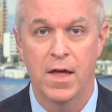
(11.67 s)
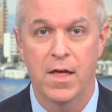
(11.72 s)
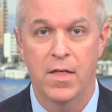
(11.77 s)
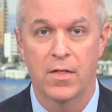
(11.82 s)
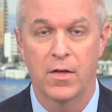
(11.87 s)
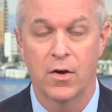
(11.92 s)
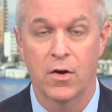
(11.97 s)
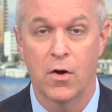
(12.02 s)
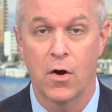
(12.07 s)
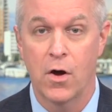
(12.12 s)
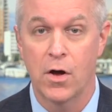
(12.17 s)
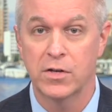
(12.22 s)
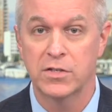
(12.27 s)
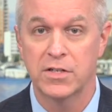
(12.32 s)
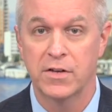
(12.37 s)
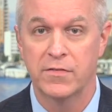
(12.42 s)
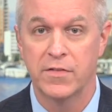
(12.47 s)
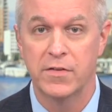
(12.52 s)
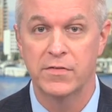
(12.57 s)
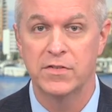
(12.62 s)
The
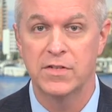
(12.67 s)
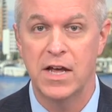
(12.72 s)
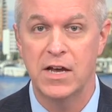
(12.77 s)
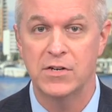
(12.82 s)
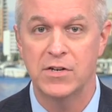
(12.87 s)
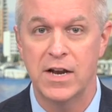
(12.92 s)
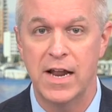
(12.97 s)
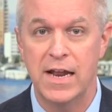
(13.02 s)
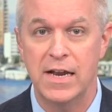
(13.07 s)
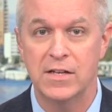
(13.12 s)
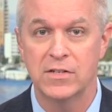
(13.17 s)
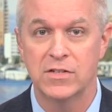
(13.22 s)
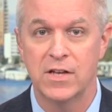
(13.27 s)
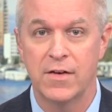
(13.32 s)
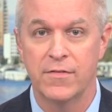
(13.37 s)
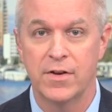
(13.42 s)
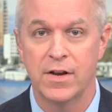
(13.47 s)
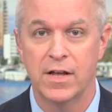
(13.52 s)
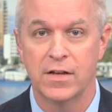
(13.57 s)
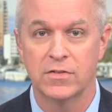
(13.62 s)
cost of lift station
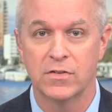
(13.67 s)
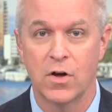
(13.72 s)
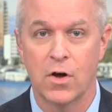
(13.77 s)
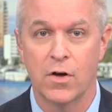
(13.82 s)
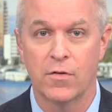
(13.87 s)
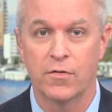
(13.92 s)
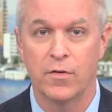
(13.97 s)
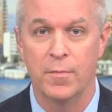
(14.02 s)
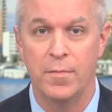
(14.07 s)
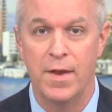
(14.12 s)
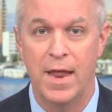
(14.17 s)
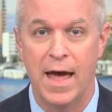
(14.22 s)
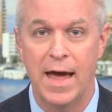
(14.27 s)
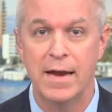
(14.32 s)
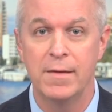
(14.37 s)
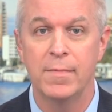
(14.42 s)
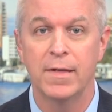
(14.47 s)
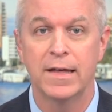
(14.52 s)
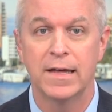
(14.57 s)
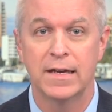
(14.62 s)
87 has gone from
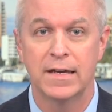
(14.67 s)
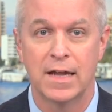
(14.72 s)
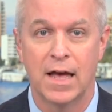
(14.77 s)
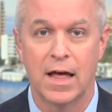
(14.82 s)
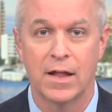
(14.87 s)
$9 million